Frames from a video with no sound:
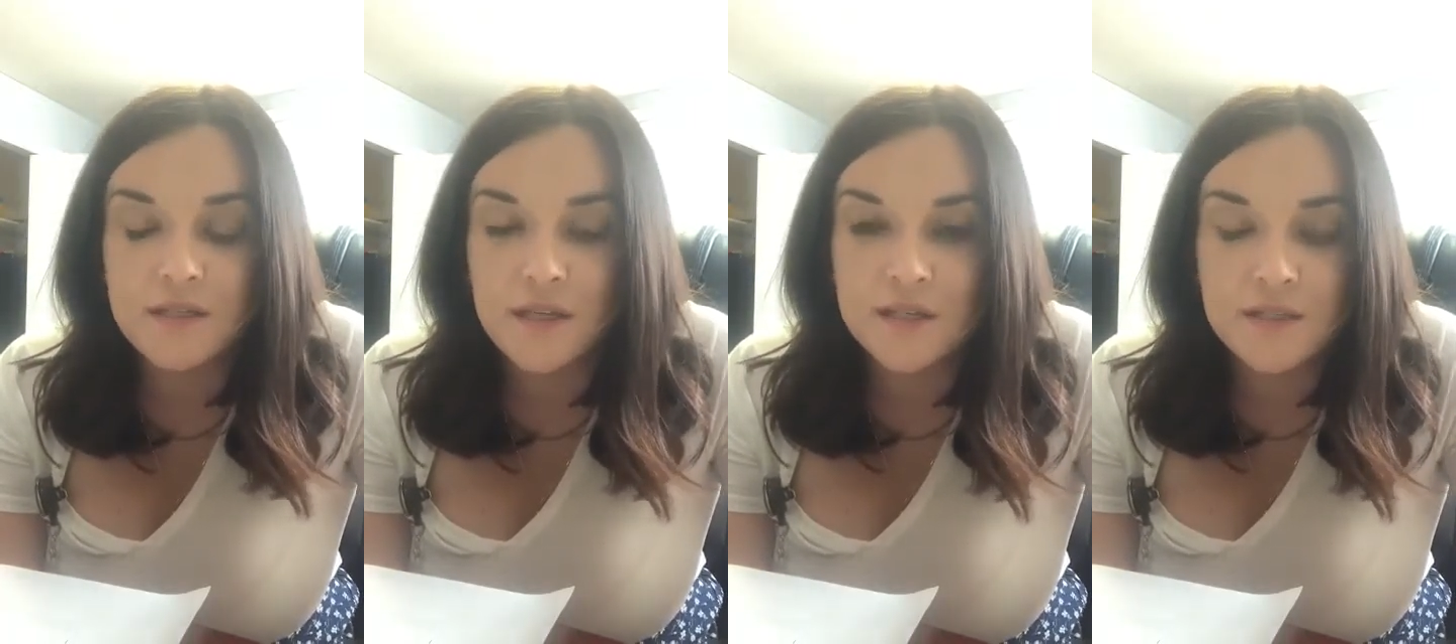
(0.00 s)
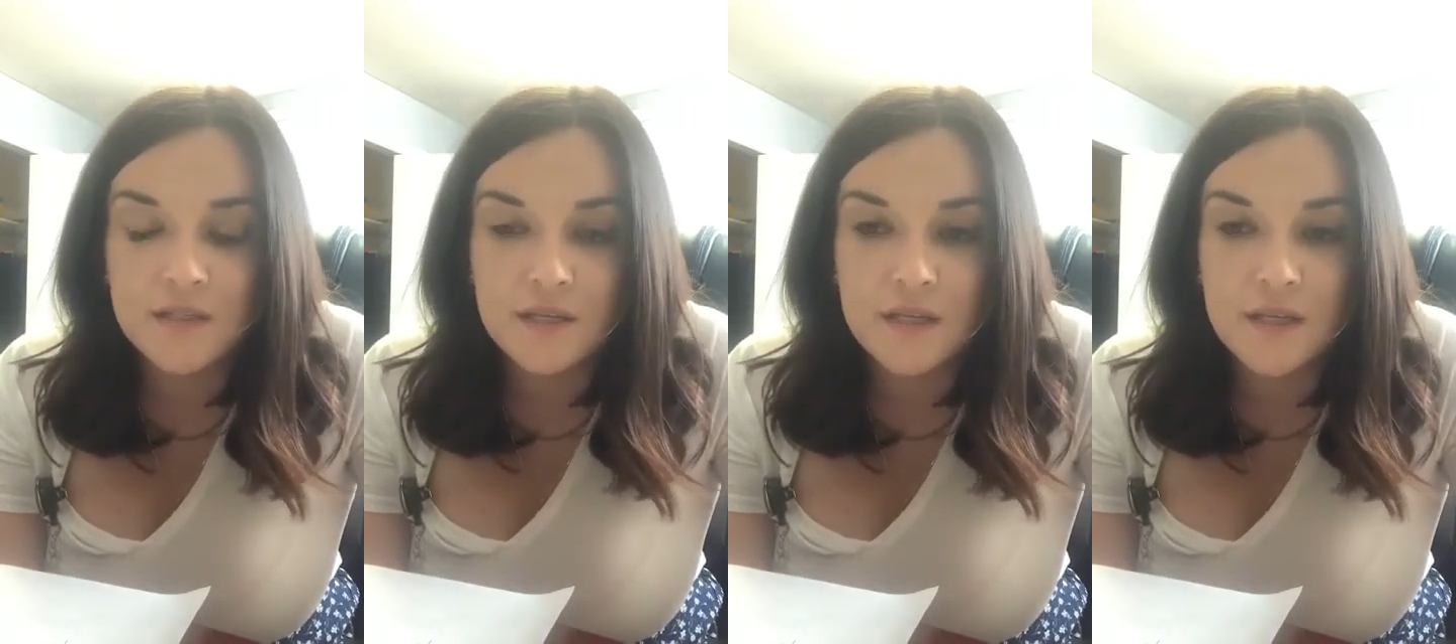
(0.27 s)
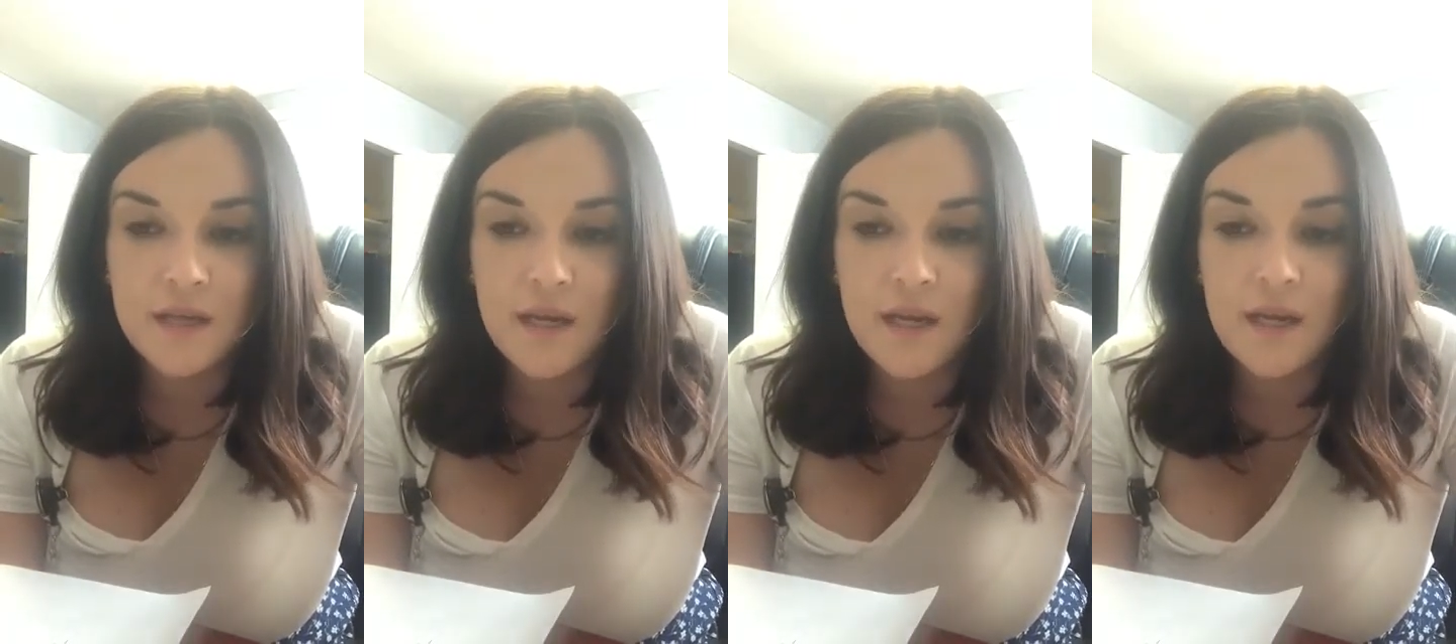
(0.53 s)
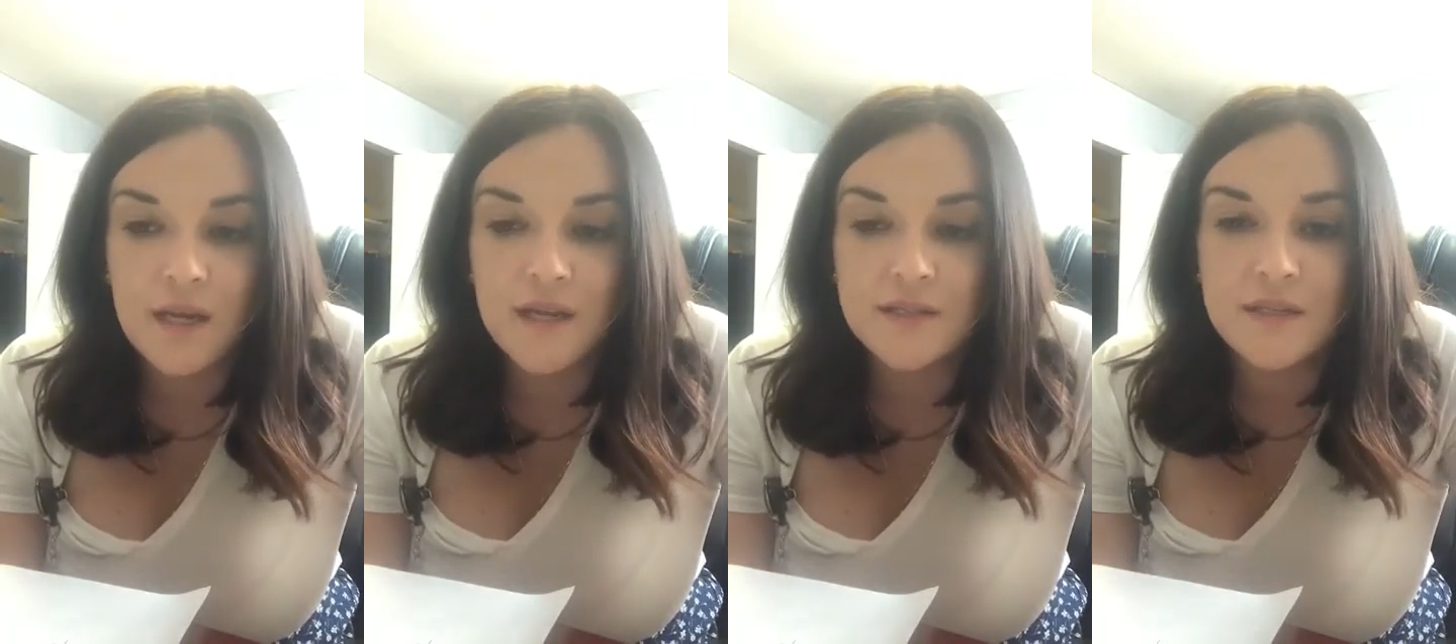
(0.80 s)

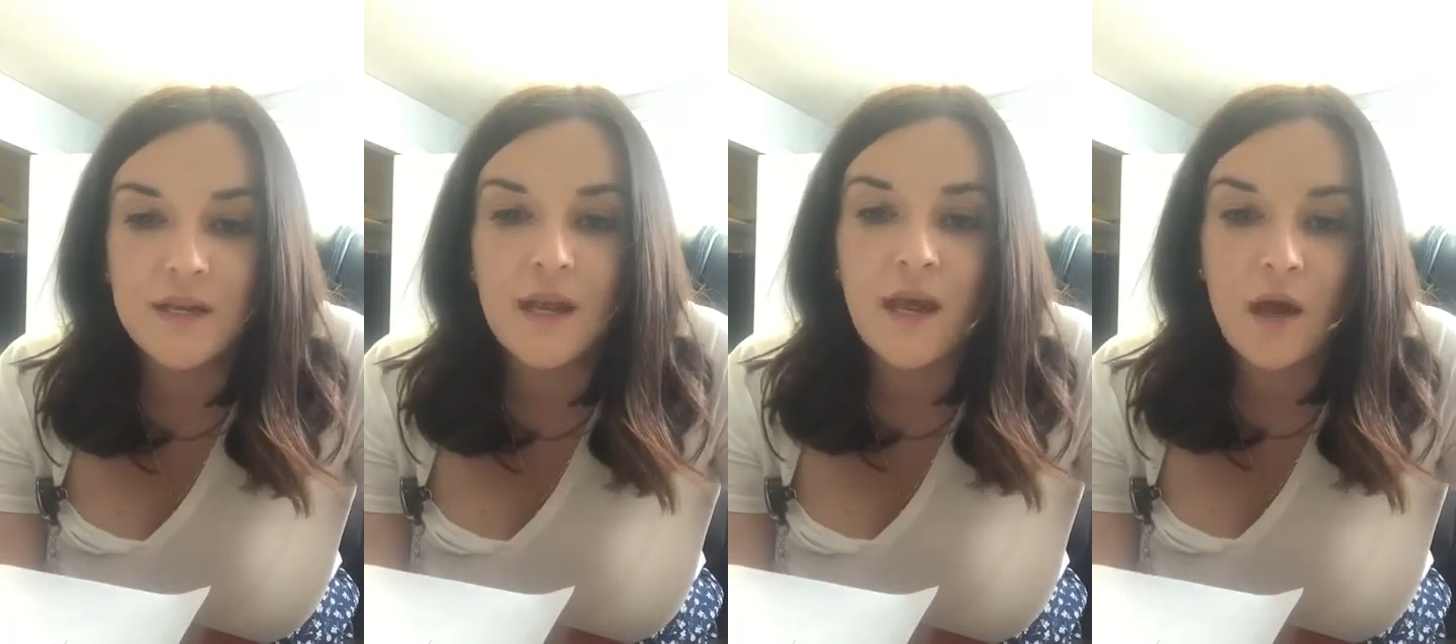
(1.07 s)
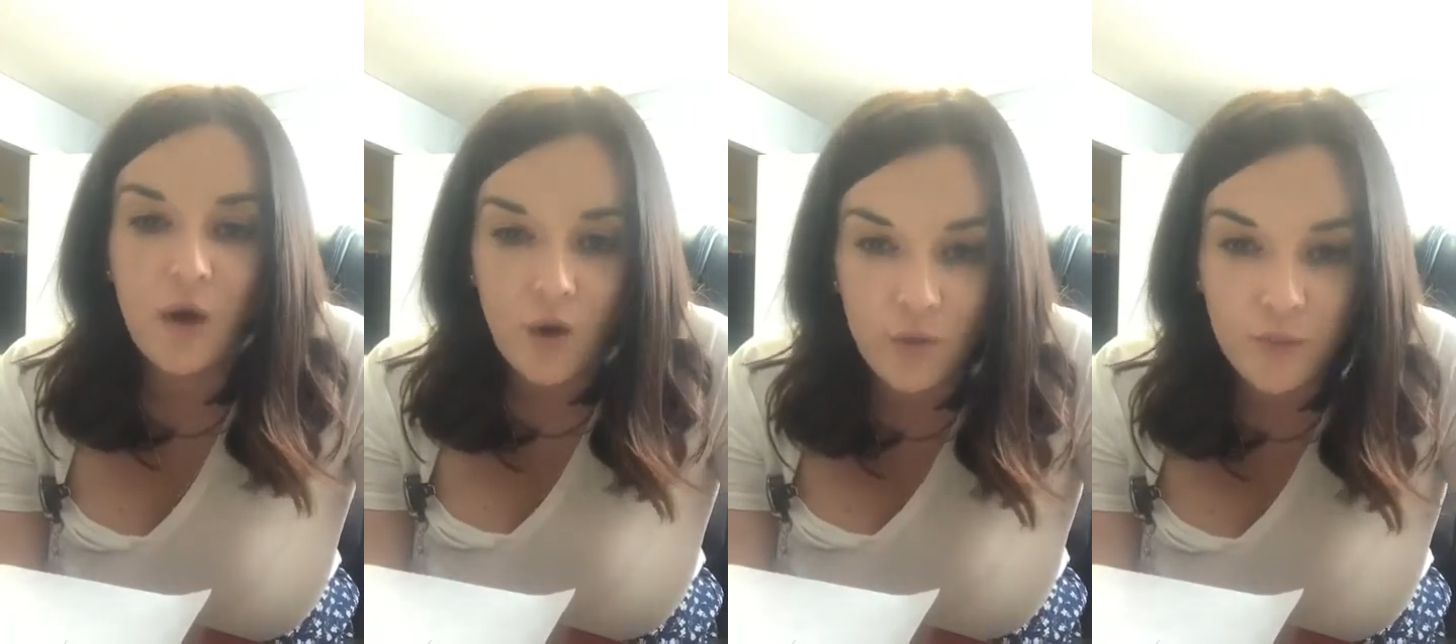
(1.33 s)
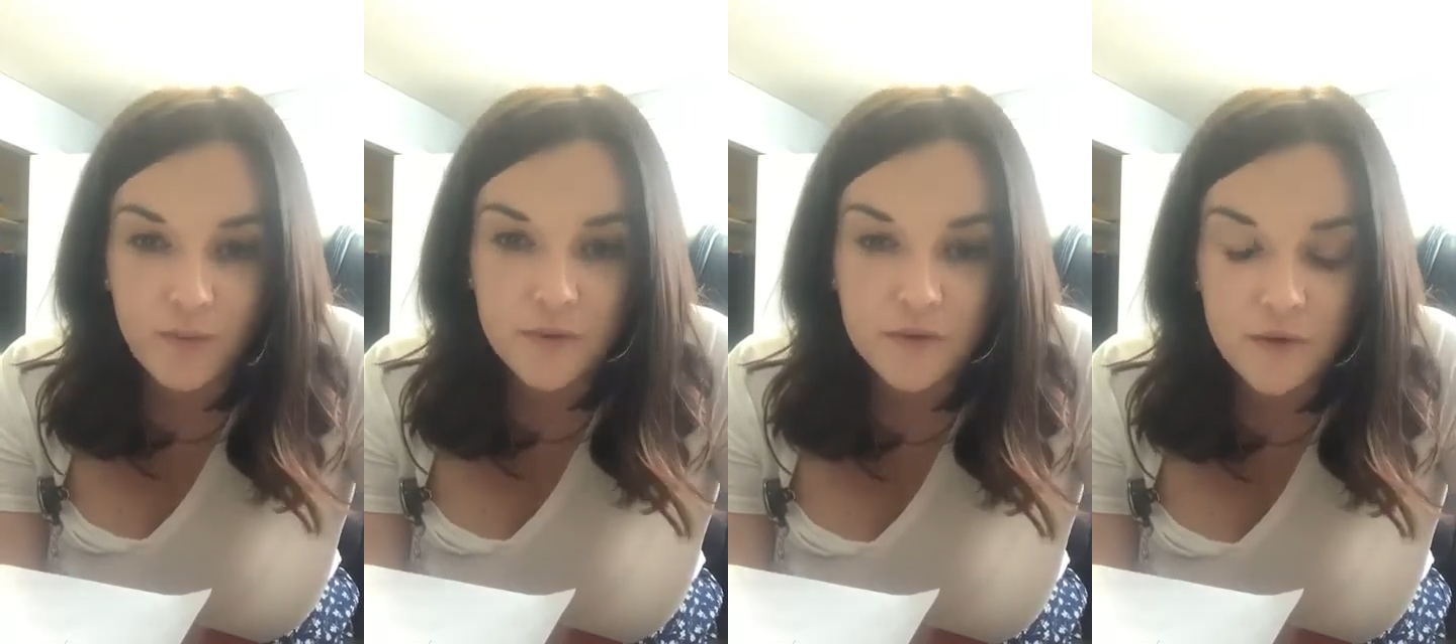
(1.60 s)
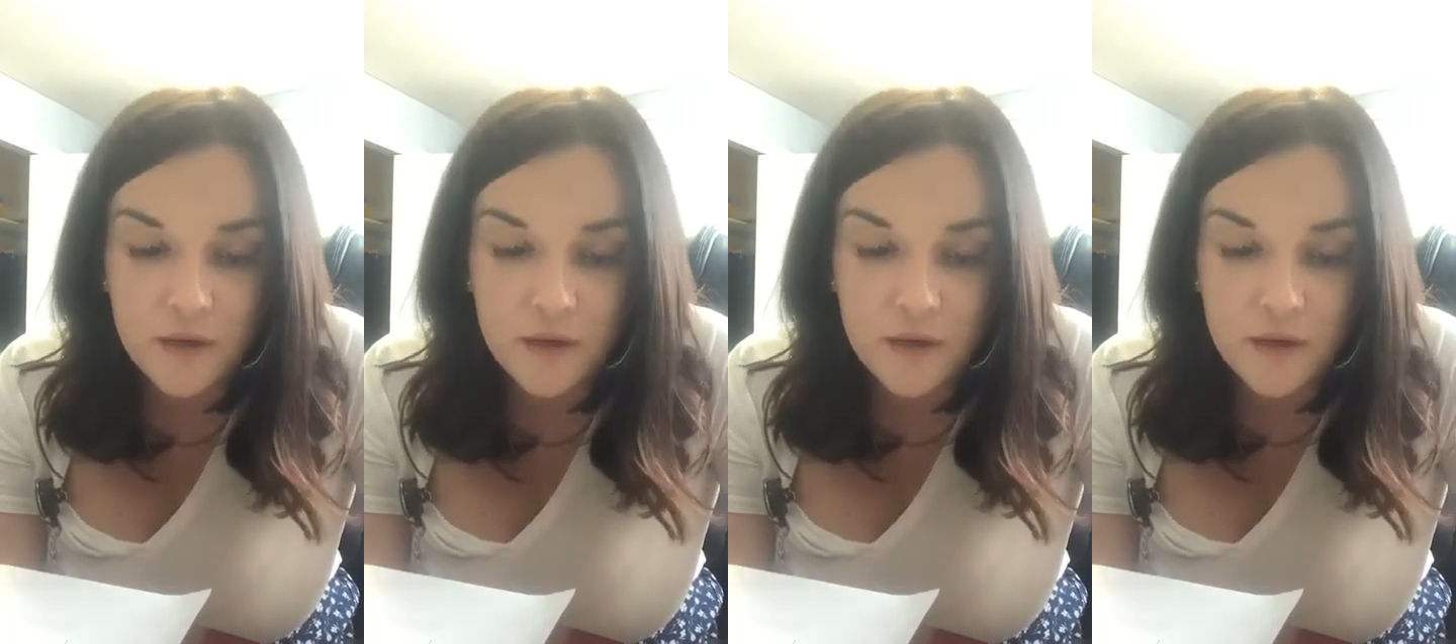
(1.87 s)
doesn't help